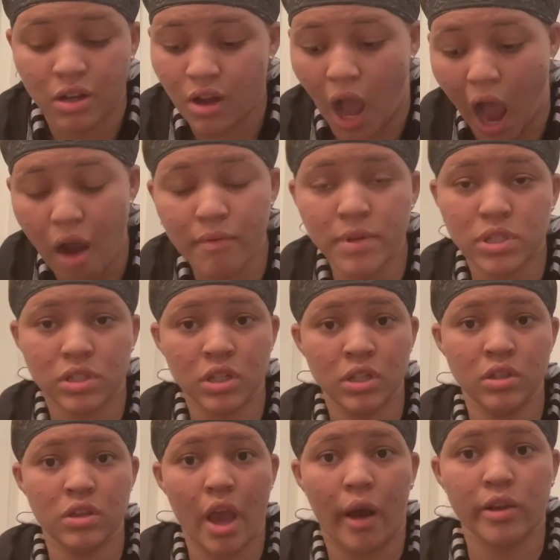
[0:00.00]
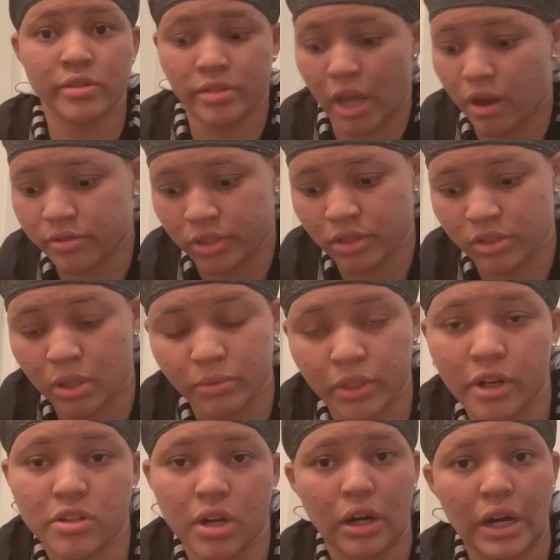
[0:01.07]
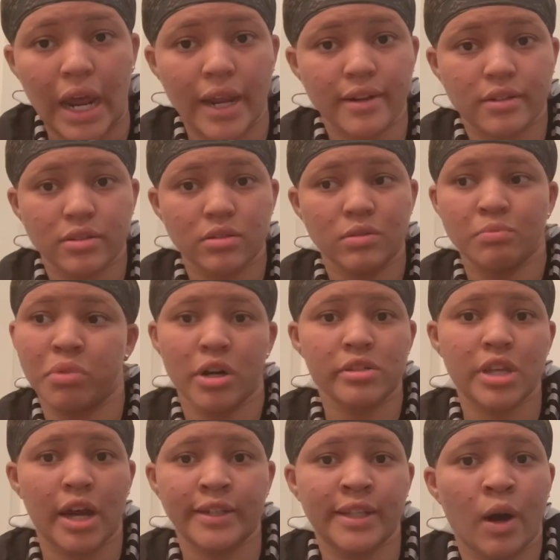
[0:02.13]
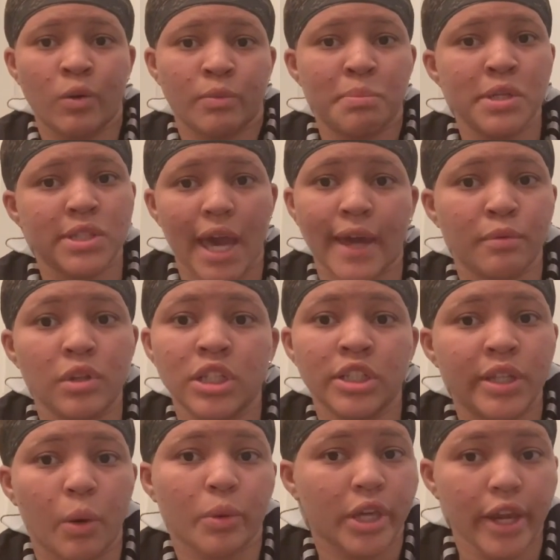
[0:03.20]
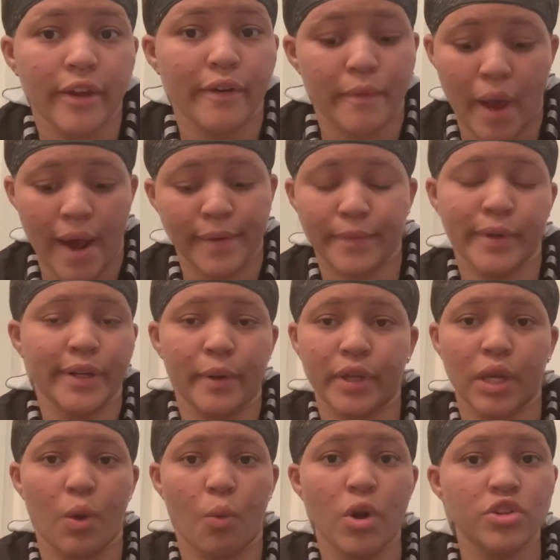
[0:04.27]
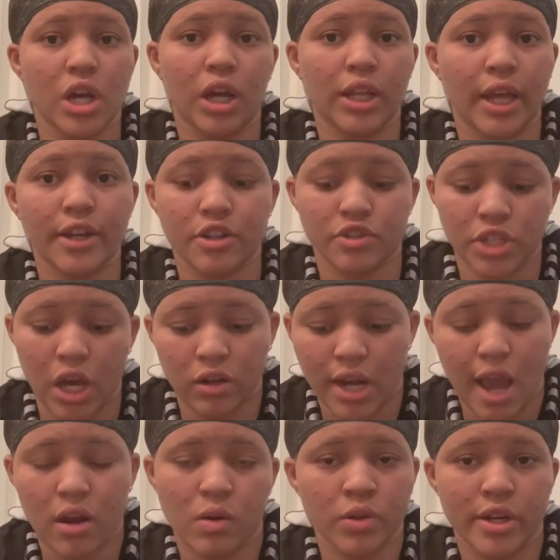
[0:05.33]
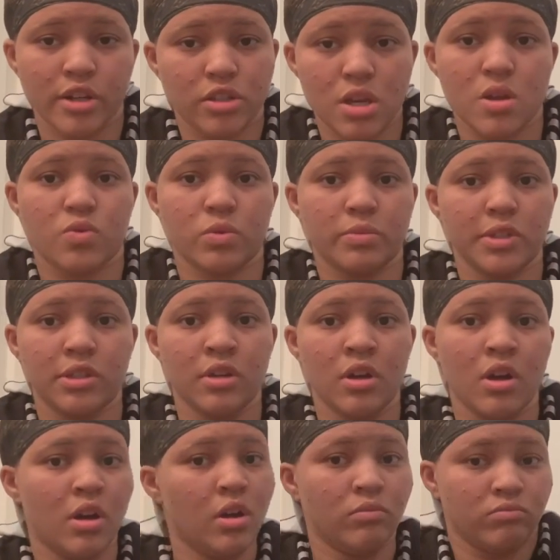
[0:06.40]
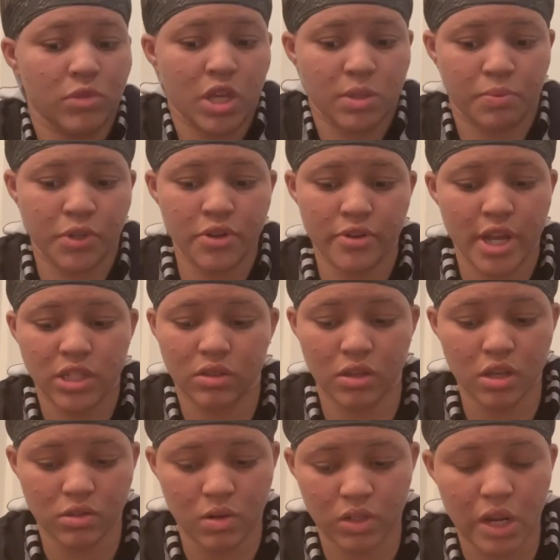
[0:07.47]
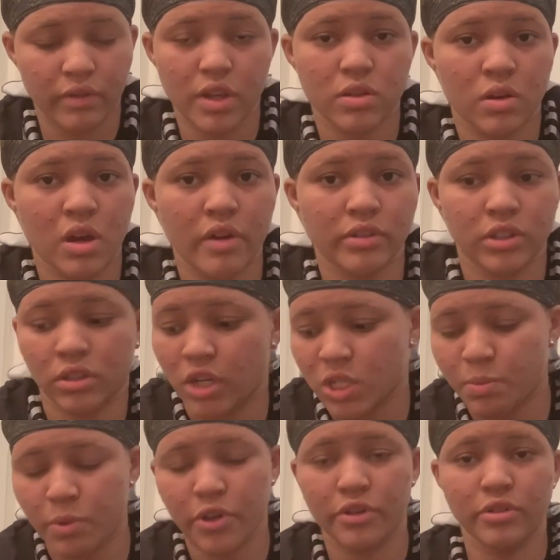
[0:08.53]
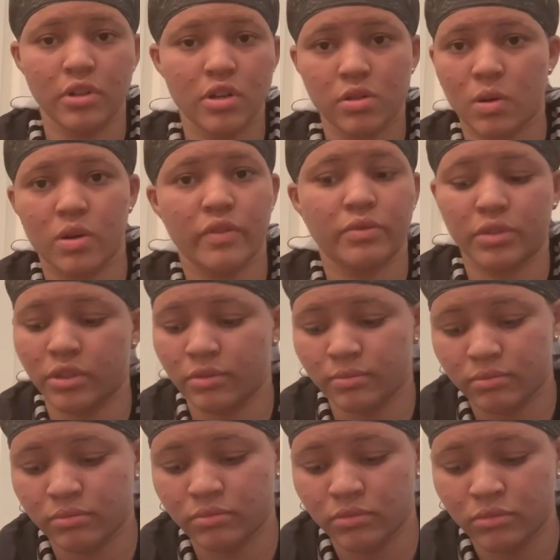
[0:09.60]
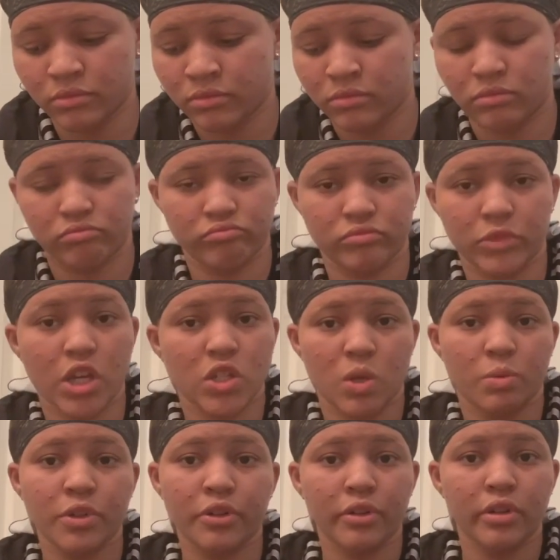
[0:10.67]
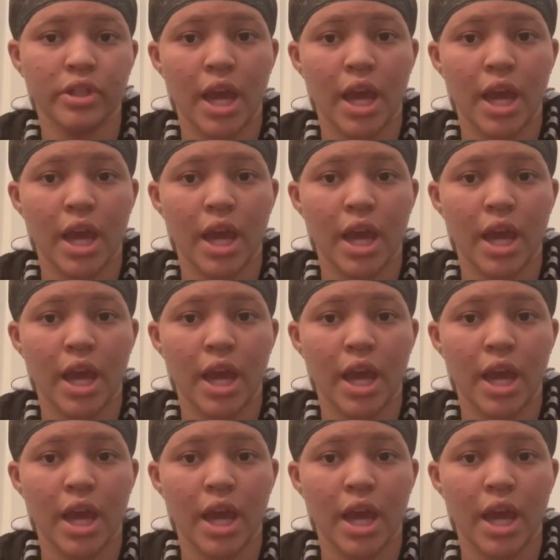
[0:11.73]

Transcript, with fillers: Obviously, y'all y'all see something that y'all like, but y'all don't. But I really don't care. I really don't care what y'all like, cause y'all not gonna get a chance with me. That's period. That's that's on that's on everything. That's period. That's on everything. That's on period.